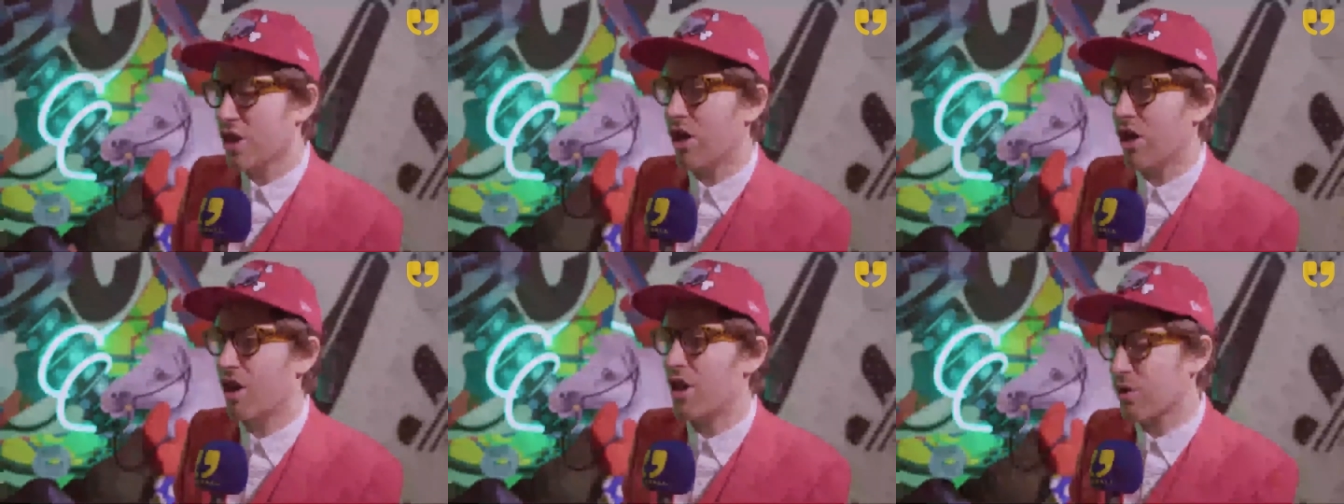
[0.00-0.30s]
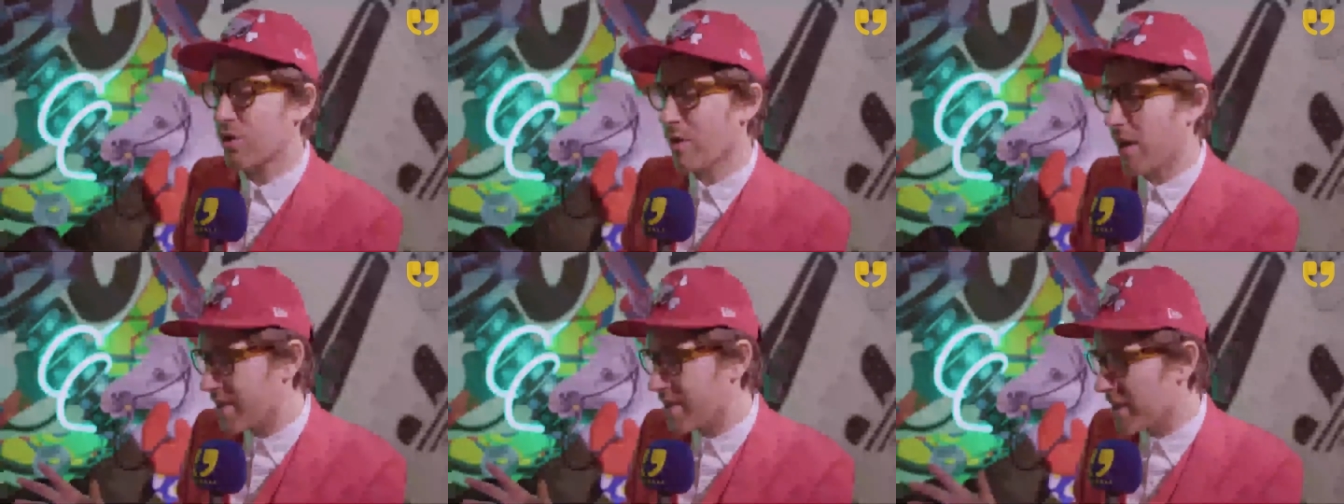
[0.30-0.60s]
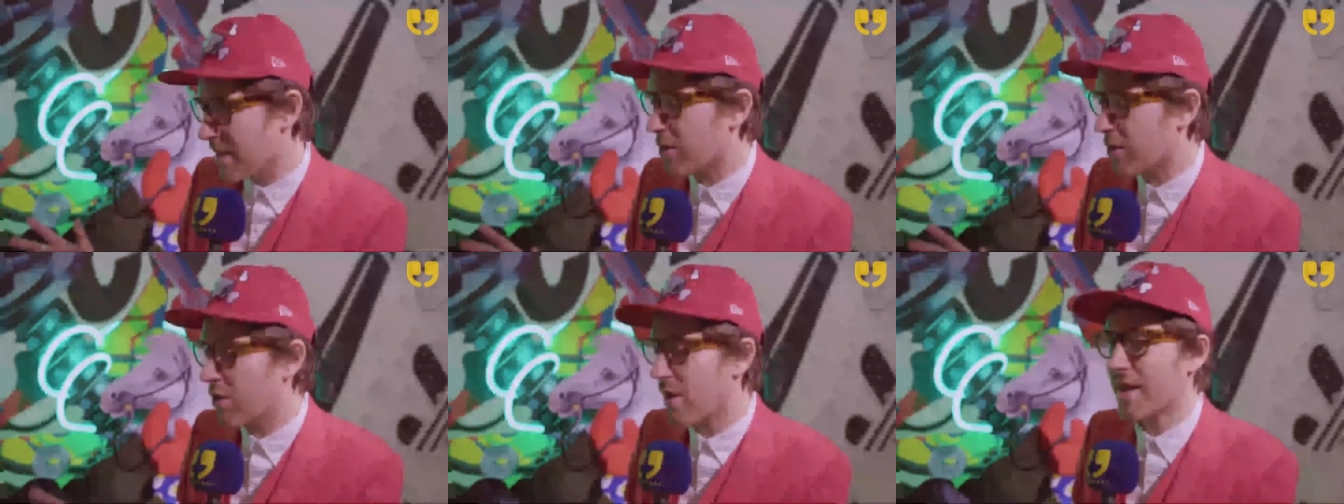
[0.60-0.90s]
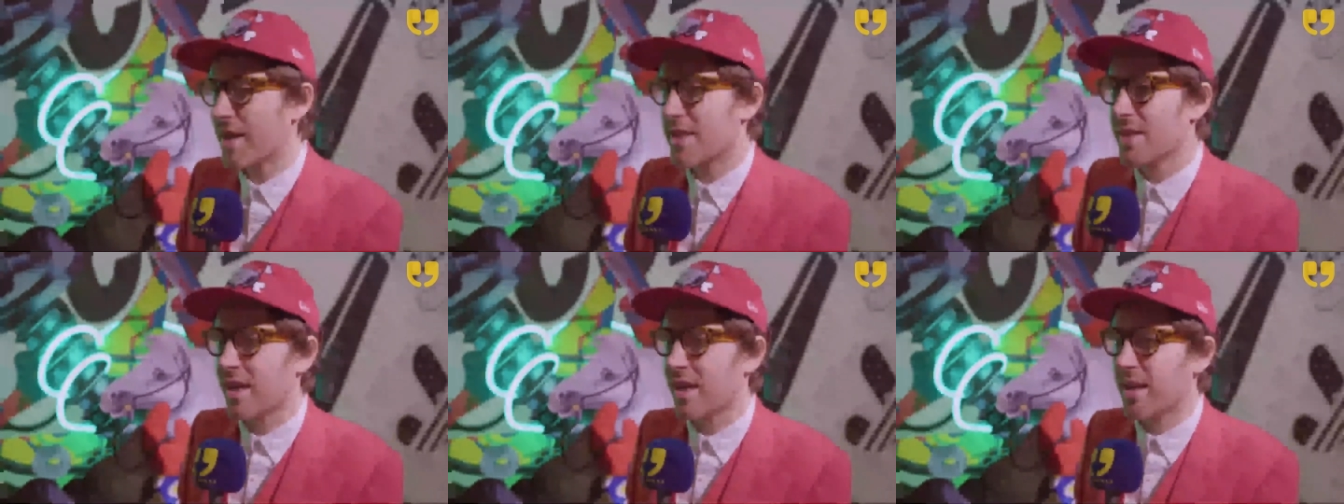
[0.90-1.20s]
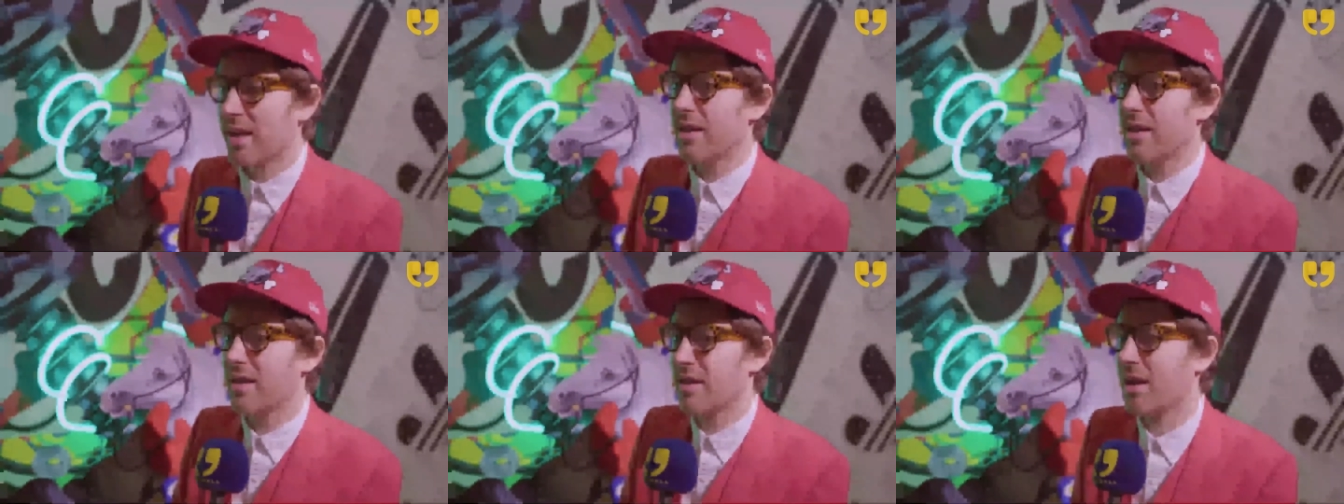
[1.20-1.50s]
it's very democratic,
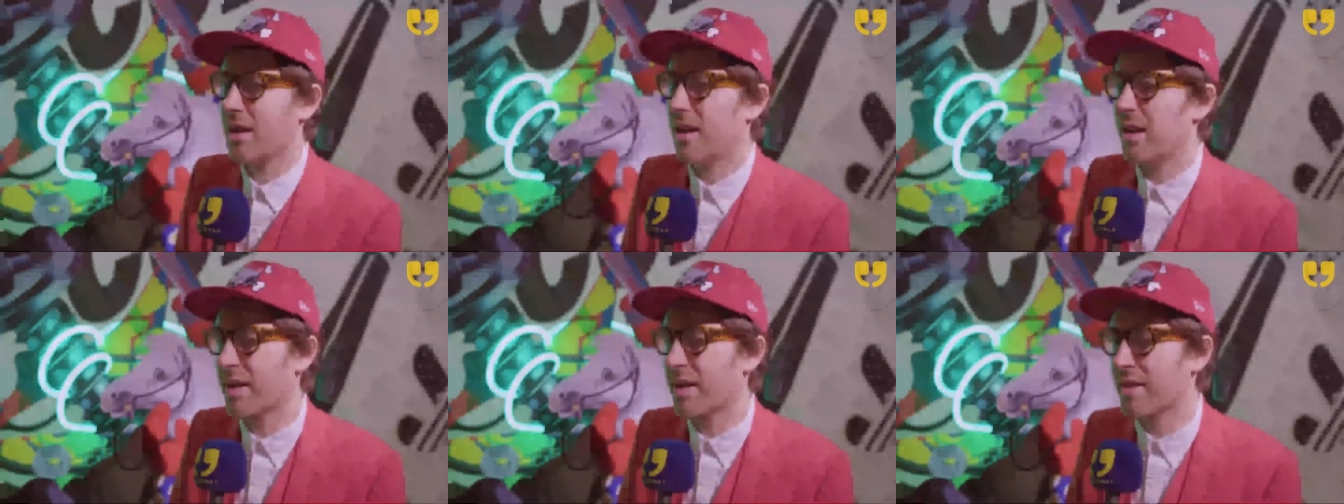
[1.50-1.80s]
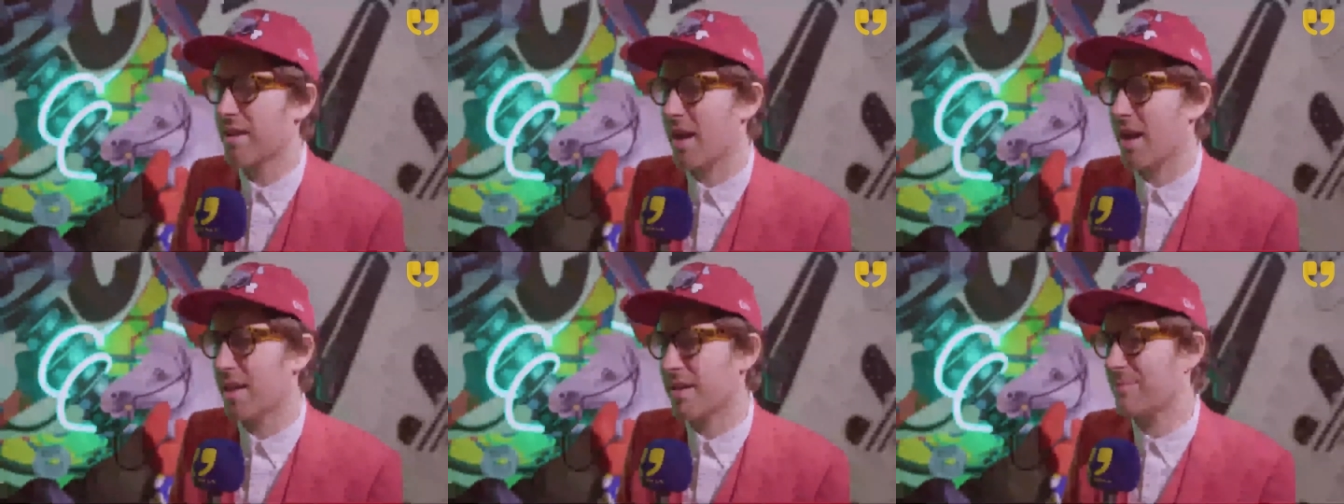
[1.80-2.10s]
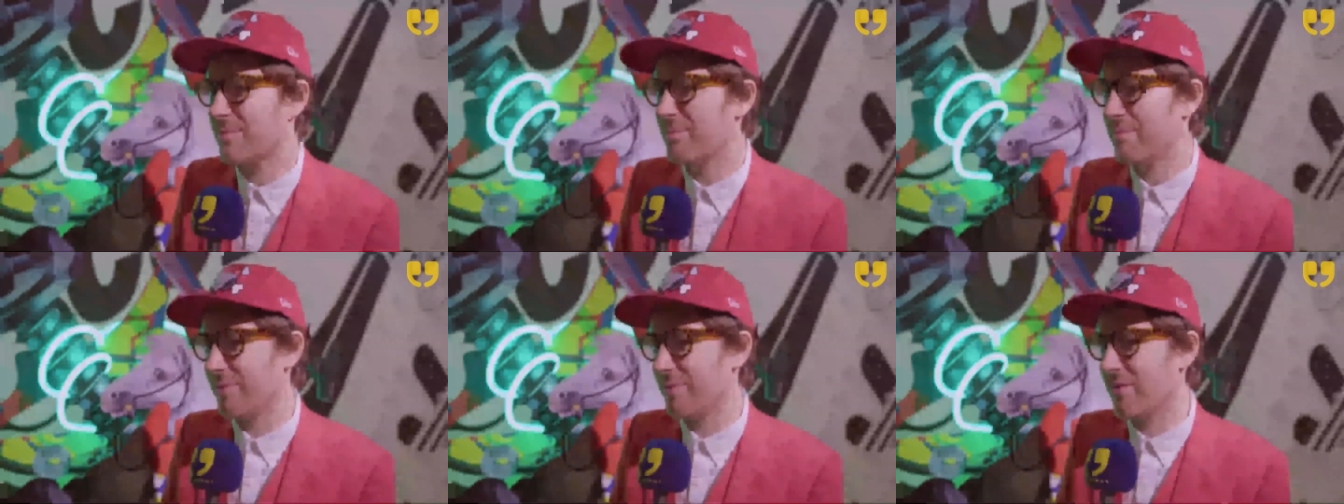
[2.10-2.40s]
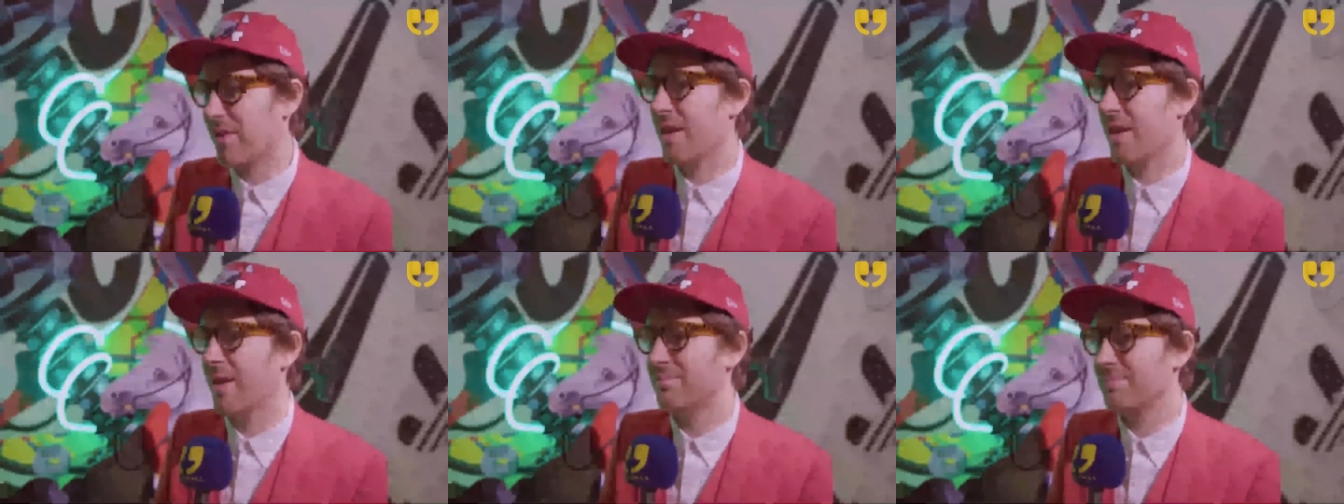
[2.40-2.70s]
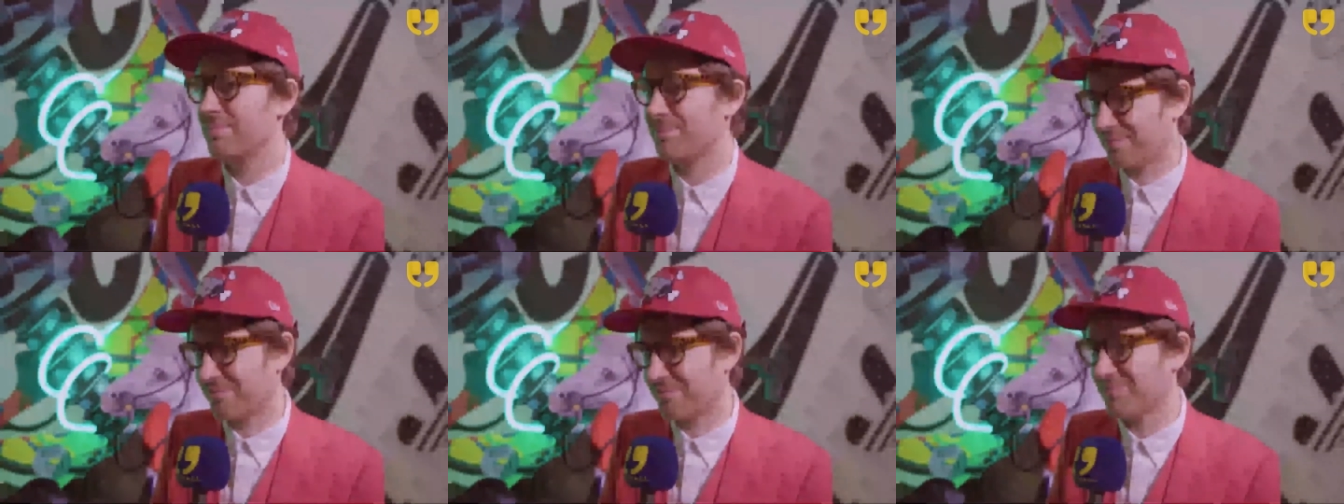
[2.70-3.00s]
and I like that. Yeah,
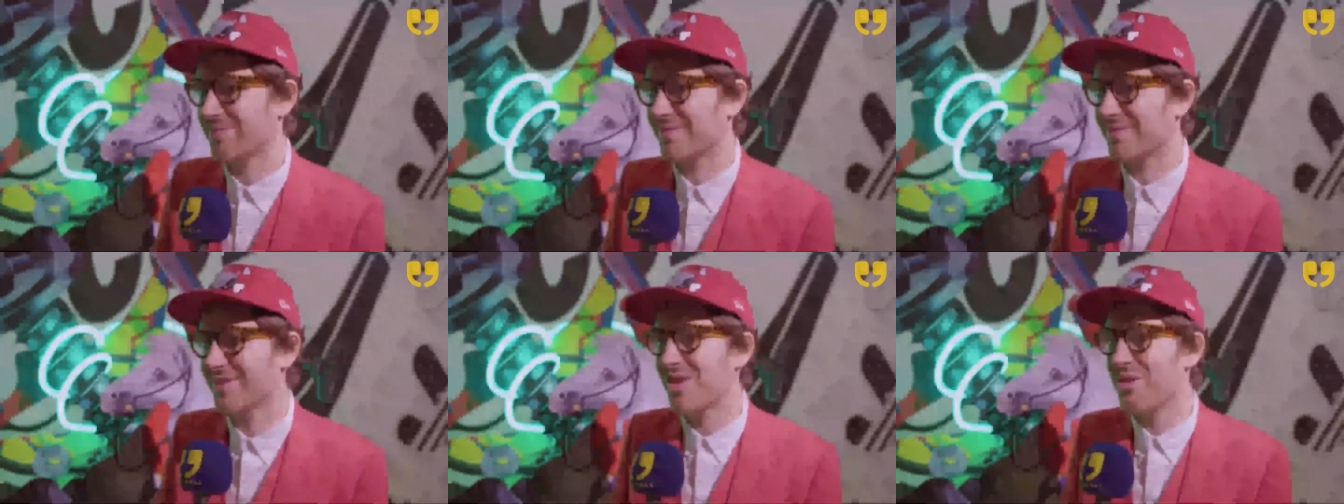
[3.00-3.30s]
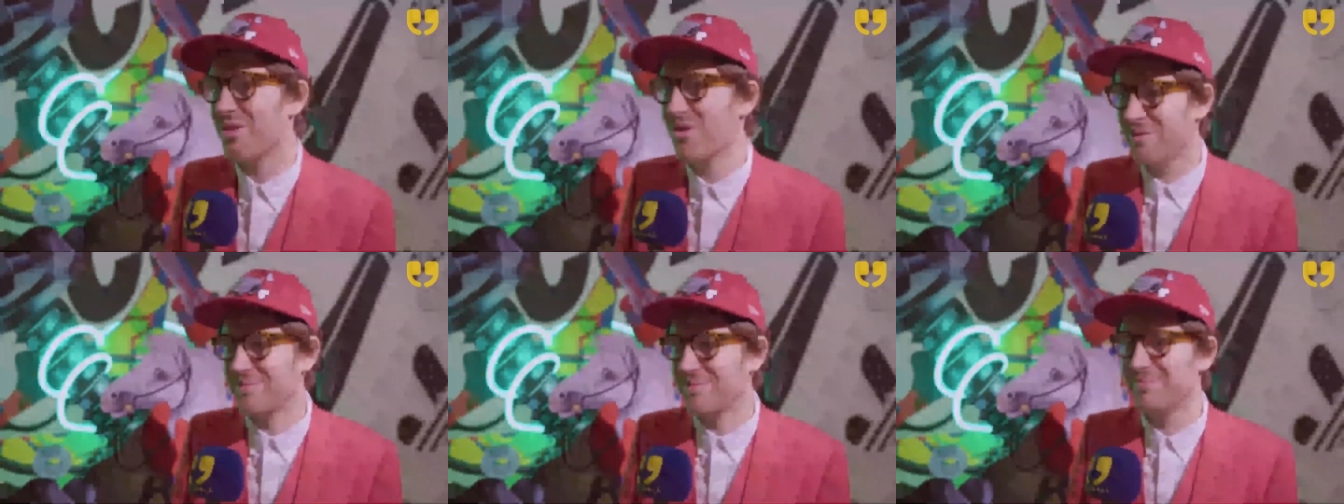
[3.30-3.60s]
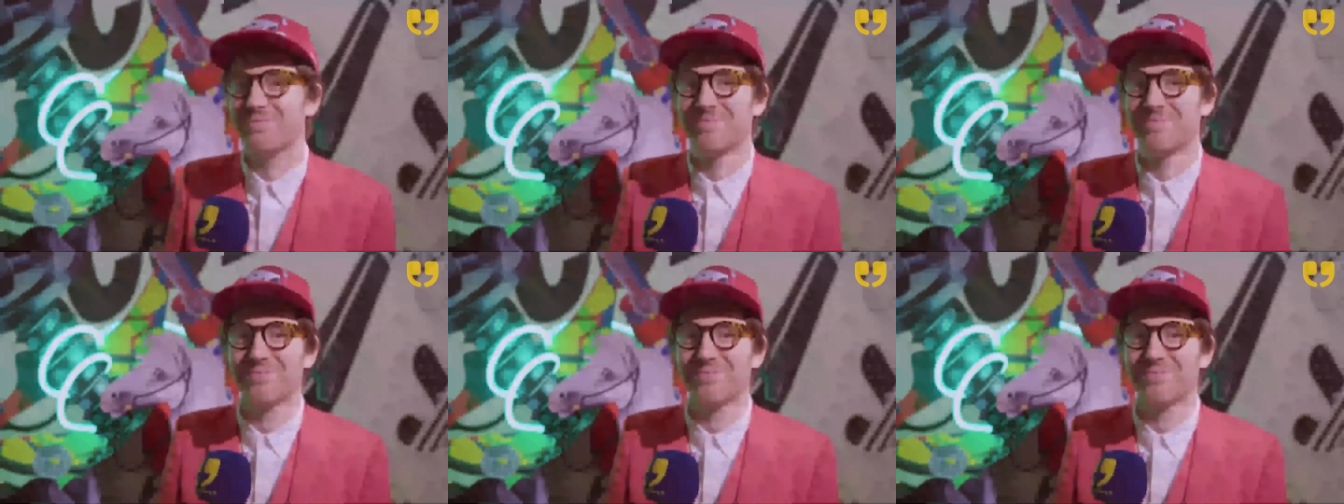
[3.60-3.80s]
cool.